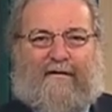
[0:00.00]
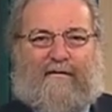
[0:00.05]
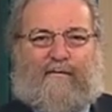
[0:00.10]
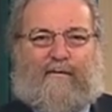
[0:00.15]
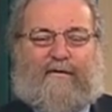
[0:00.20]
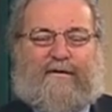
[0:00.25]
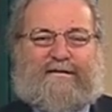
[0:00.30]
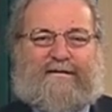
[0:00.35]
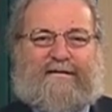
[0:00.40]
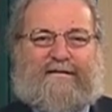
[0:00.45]

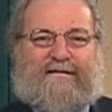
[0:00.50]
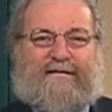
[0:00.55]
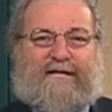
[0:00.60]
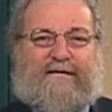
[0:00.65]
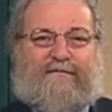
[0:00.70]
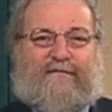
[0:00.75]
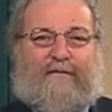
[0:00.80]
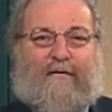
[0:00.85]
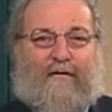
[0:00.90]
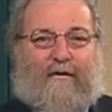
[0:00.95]
Whereas in
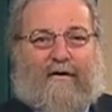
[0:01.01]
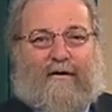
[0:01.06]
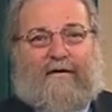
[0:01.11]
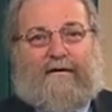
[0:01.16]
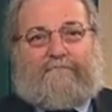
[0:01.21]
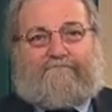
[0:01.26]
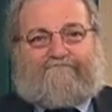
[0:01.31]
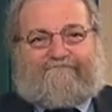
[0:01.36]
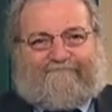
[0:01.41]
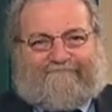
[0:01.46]
C4,
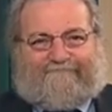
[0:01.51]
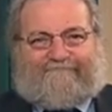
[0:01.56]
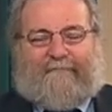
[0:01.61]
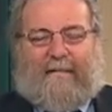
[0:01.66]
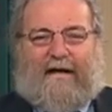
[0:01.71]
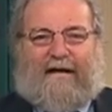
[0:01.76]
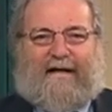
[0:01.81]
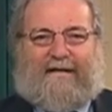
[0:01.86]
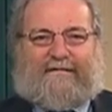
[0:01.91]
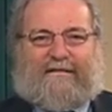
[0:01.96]

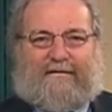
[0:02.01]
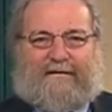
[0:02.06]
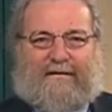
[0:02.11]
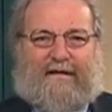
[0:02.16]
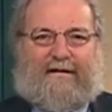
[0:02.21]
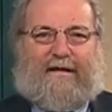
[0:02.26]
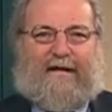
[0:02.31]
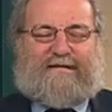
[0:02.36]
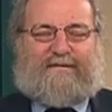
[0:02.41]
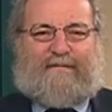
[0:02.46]
it's a
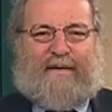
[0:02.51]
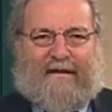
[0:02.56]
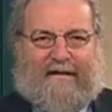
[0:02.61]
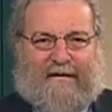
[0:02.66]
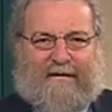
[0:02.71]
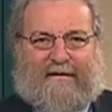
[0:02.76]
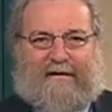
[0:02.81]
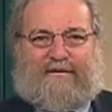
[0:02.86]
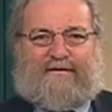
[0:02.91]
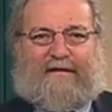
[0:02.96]
little less
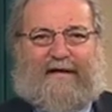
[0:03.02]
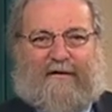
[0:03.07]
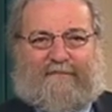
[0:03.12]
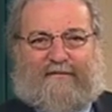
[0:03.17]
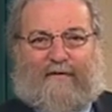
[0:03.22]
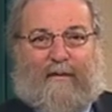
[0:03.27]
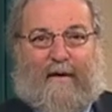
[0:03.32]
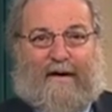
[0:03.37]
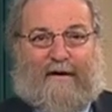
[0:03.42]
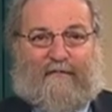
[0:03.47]
picky because you have
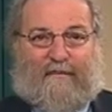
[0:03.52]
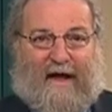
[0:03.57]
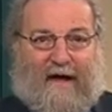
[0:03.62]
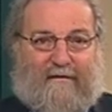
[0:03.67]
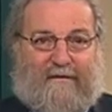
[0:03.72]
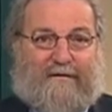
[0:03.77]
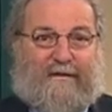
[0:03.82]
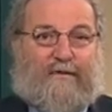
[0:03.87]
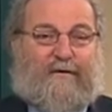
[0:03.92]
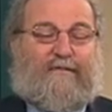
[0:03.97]
to wait around
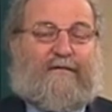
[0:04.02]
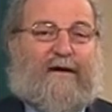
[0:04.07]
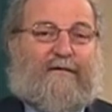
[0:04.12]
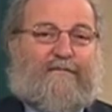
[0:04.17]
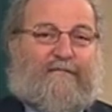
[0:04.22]
until you've got